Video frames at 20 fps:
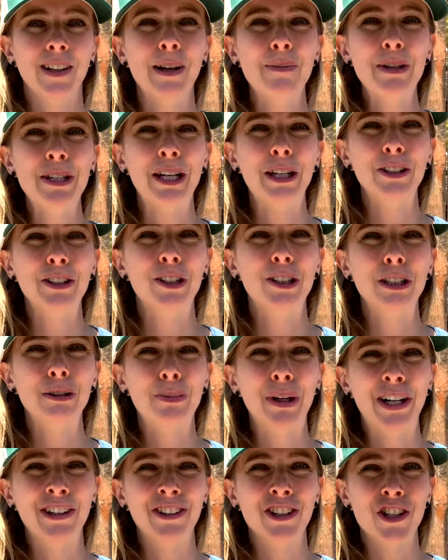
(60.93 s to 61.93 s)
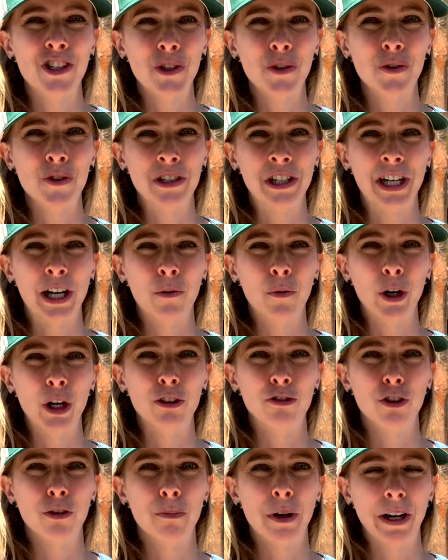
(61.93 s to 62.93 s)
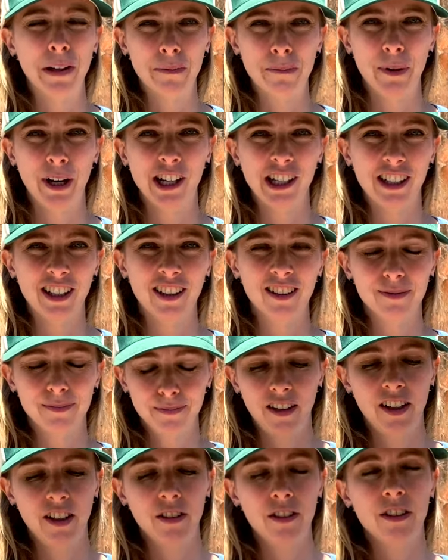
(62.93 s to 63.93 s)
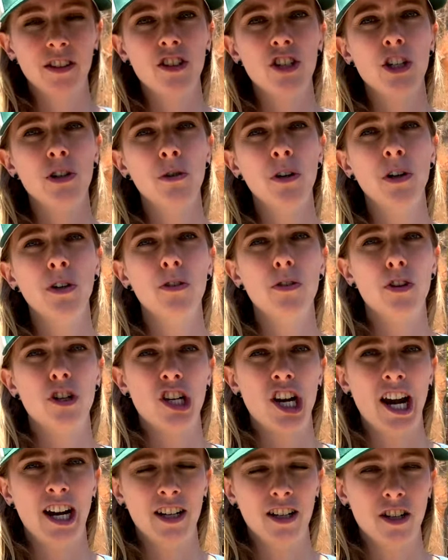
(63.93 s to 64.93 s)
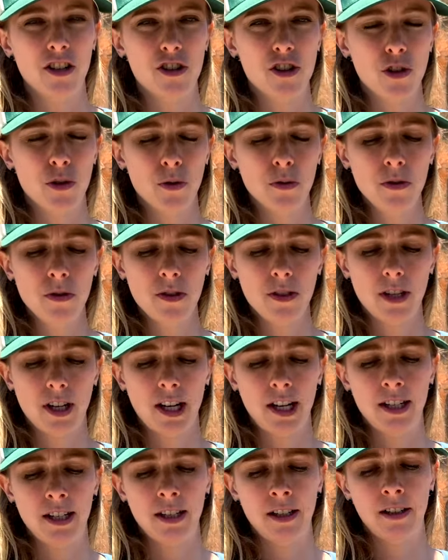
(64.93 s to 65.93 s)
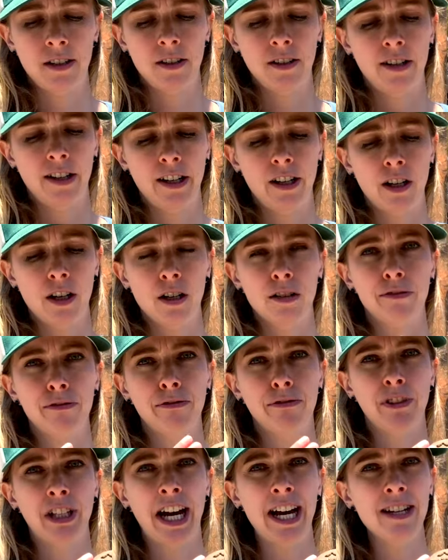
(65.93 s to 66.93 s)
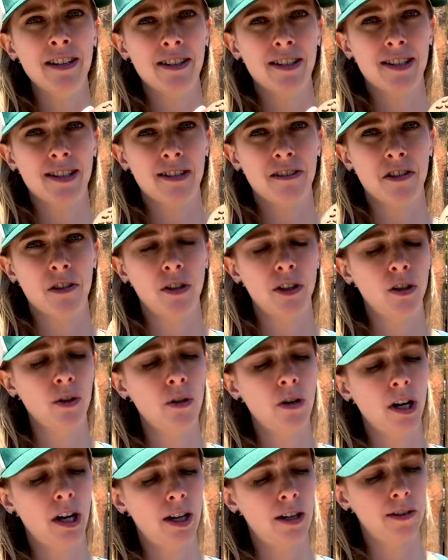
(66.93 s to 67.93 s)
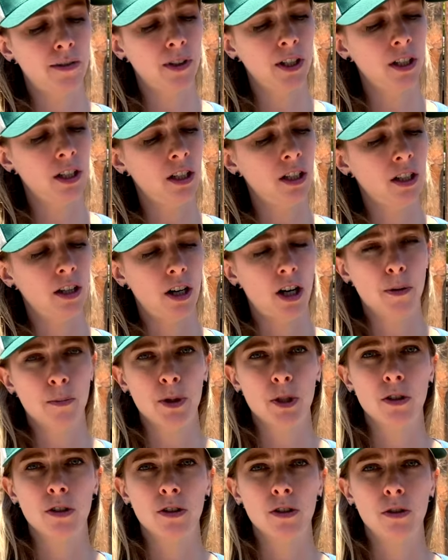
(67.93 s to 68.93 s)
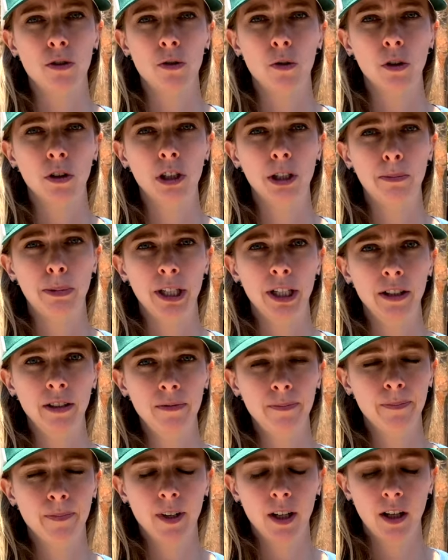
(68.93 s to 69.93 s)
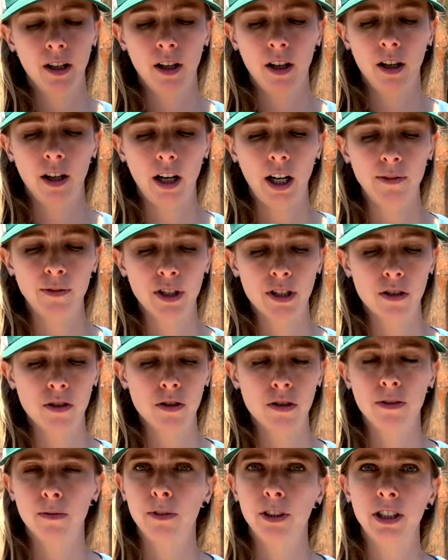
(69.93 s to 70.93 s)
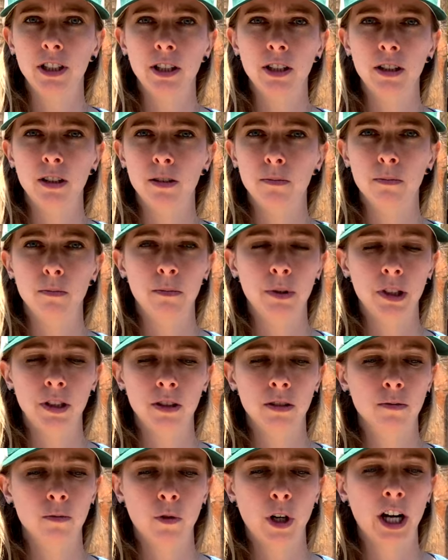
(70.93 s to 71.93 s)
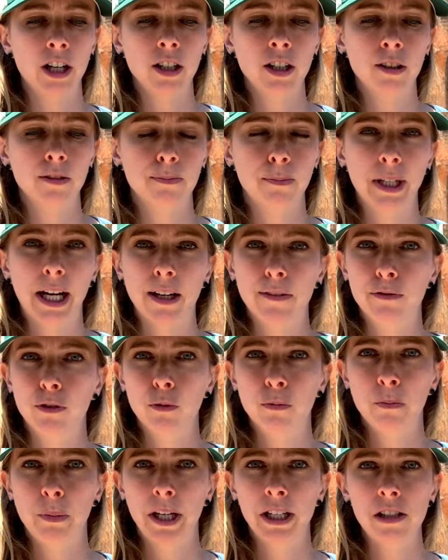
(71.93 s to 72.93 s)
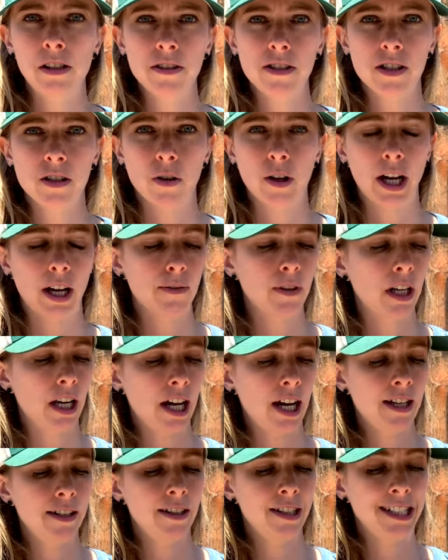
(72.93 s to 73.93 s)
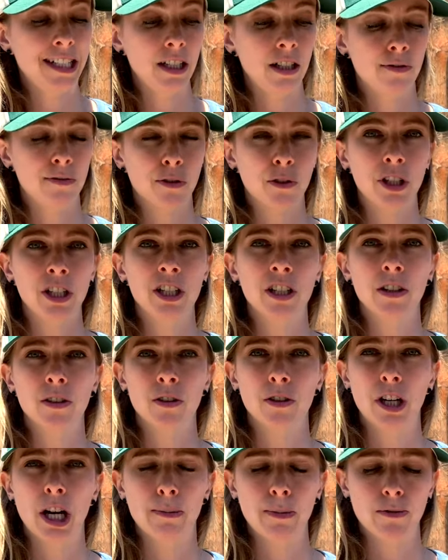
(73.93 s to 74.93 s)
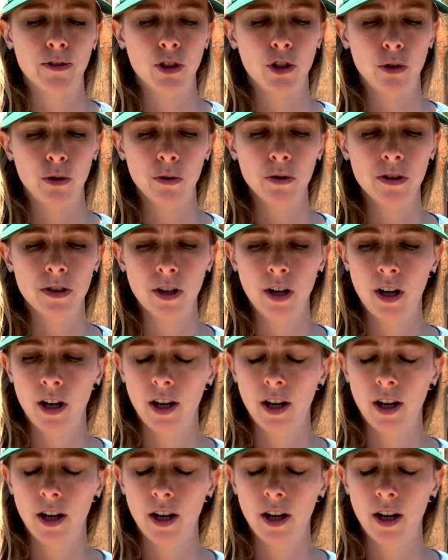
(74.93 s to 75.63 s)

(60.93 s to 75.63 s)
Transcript: let me tell you all about the shoes that I wear for mountain biking. They're the Giro Jacket shoes, and they're flats, so they don't have any option to clip in. I've exclusively been riding platform pedals, so I haven't had the need for any other type of shoes.